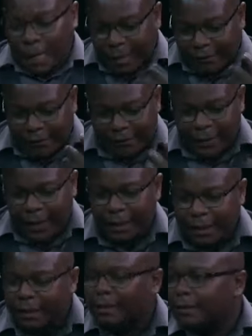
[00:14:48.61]

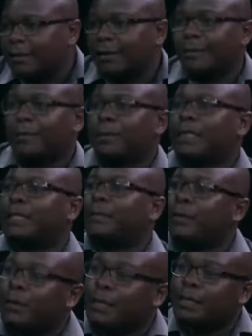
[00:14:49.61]
have input
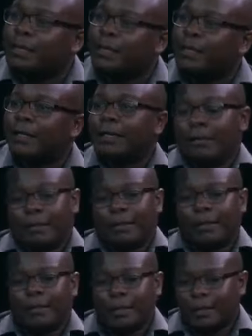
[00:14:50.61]
support
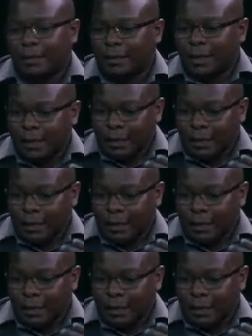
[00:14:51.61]
and